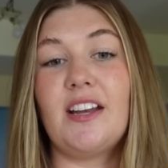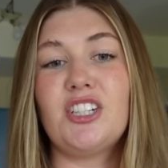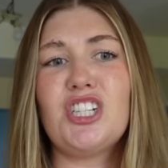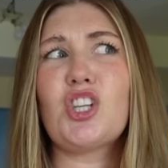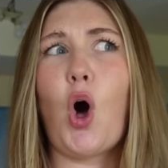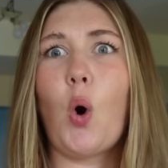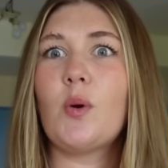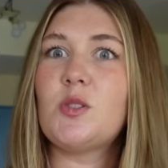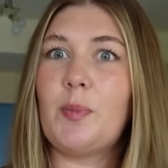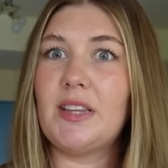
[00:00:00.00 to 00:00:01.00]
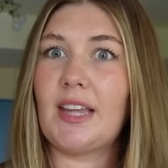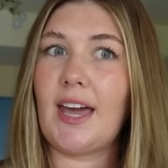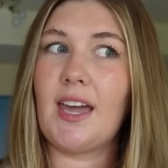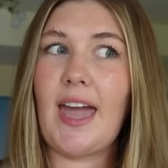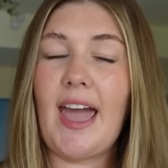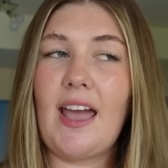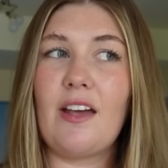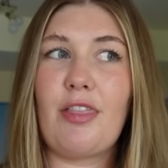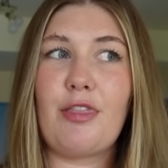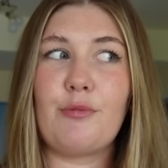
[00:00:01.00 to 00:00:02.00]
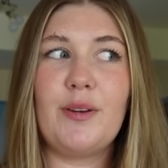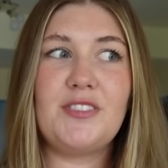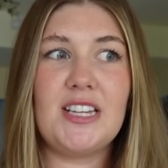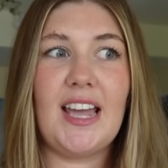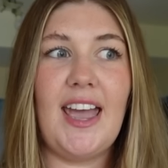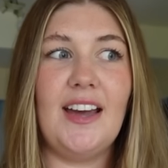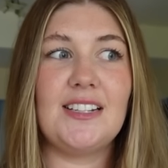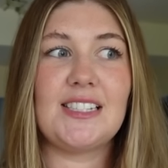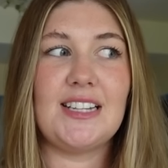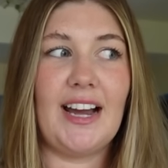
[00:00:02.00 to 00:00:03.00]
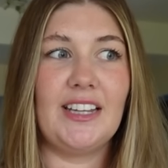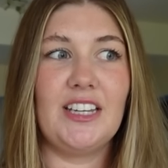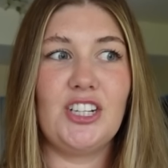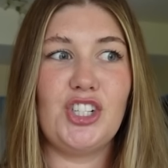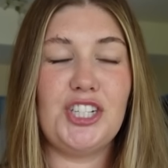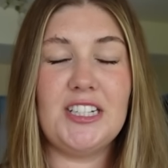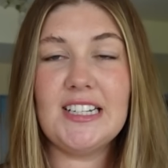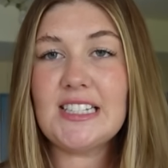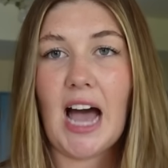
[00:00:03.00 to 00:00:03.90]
And she's always been like a thrifting and styling genius.